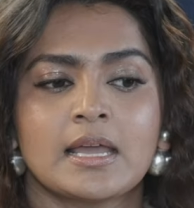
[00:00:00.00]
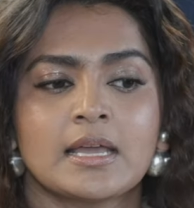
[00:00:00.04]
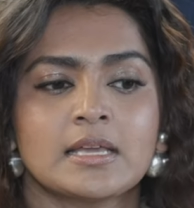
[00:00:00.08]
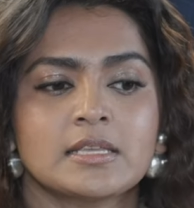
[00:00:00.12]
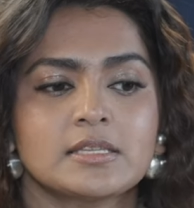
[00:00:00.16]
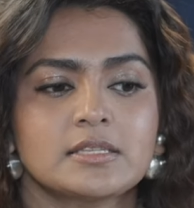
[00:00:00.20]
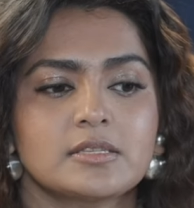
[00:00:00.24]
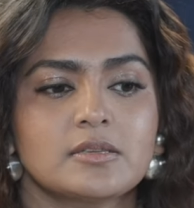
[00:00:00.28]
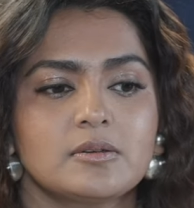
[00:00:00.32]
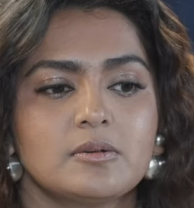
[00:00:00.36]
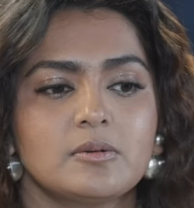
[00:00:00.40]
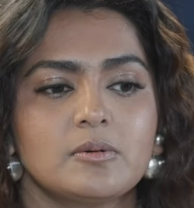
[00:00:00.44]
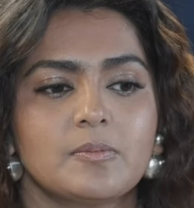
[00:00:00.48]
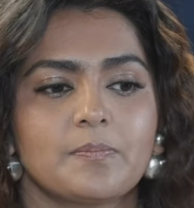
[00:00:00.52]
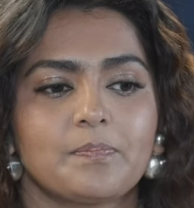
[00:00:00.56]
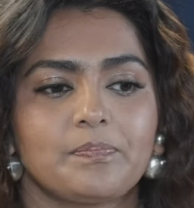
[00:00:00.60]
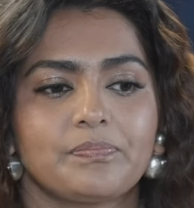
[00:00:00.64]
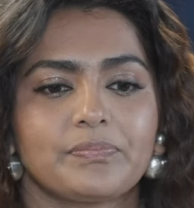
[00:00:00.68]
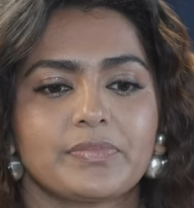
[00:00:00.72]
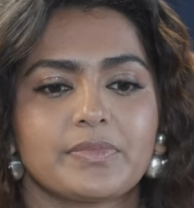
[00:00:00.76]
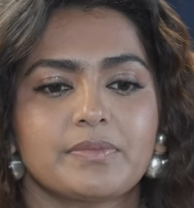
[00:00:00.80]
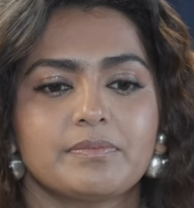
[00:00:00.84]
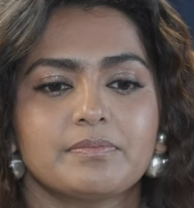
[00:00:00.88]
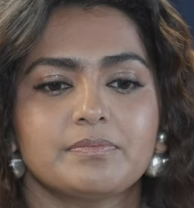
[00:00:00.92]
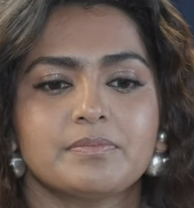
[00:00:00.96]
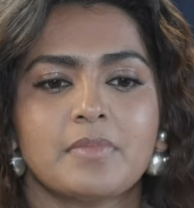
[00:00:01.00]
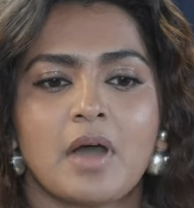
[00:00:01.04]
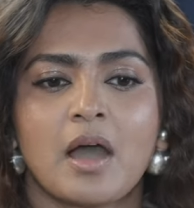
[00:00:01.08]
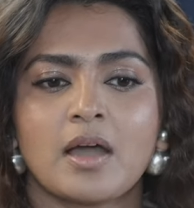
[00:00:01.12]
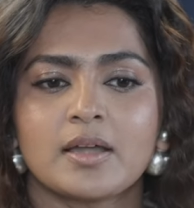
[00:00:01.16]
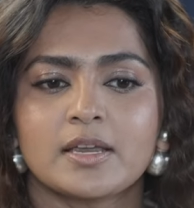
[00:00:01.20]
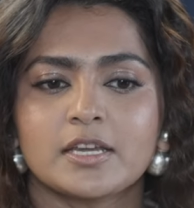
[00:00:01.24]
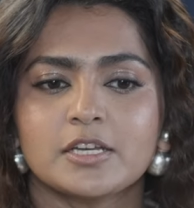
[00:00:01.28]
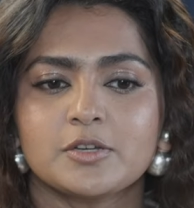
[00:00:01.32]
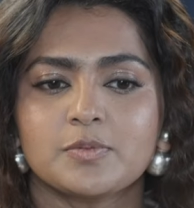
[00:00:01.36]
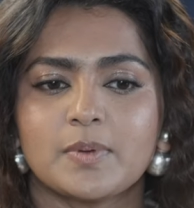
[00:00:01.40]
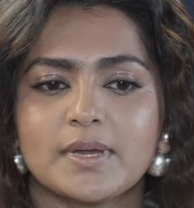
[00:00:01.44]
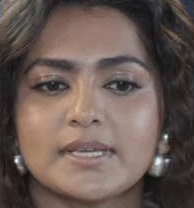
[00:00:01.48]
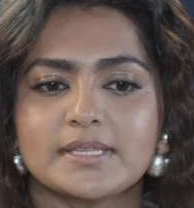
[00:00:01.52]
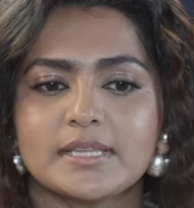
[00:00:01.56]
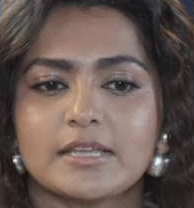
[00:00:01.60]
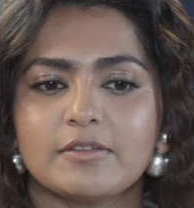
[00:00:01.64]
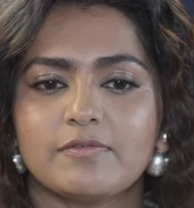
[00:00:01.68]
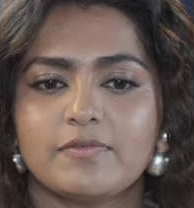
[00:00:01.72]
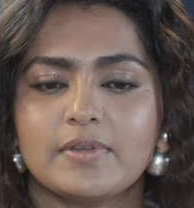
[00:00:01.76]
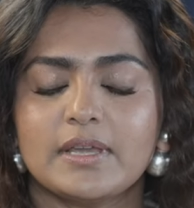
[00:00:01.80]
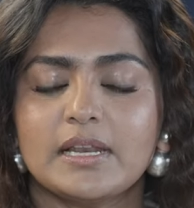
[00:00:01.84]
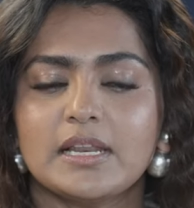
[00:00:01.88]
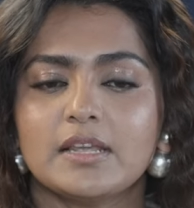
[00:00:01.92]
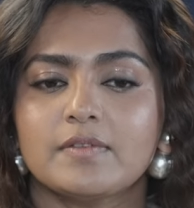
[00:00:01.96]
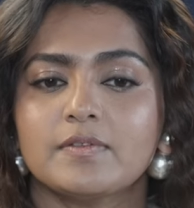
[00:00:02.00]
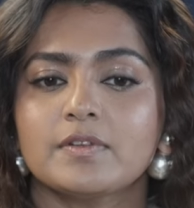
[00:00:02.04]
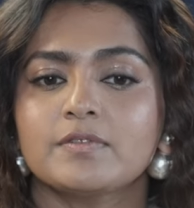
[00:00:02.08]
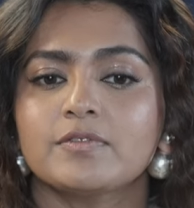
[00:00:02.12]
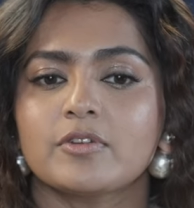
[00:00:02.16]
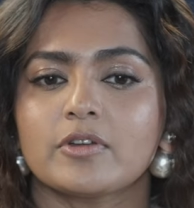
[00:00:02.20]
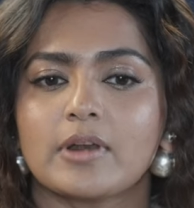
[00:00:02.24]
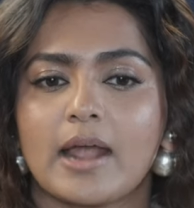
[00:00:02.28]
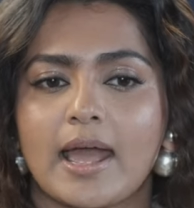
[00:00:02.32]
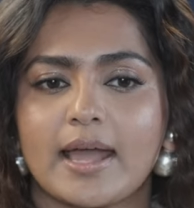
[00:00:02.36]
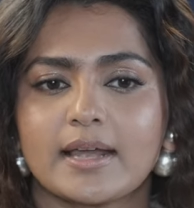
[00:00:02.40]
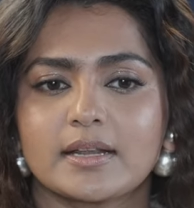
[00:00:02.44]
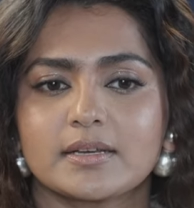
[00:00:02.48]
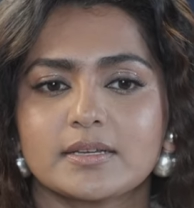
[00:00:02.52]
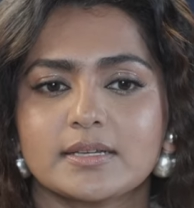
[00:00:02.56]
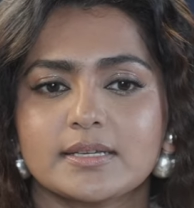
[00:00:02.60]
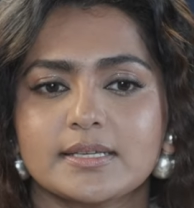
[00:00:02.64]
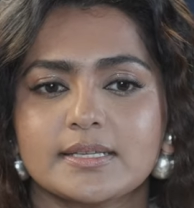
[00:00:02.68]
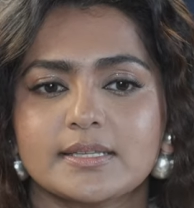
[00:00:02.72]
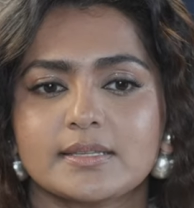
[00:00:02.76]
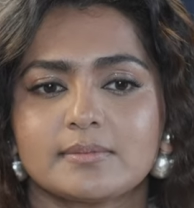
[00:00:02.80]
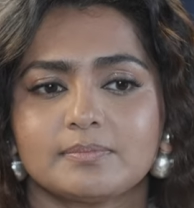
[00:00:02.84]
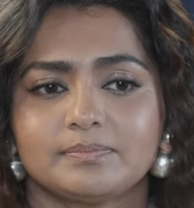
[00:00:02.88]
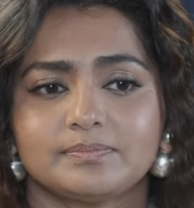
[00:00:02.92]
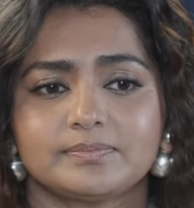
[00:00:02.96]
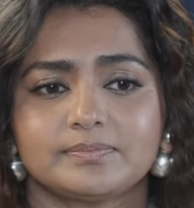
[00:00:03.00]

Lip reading: So market-wise, I feel even for actors,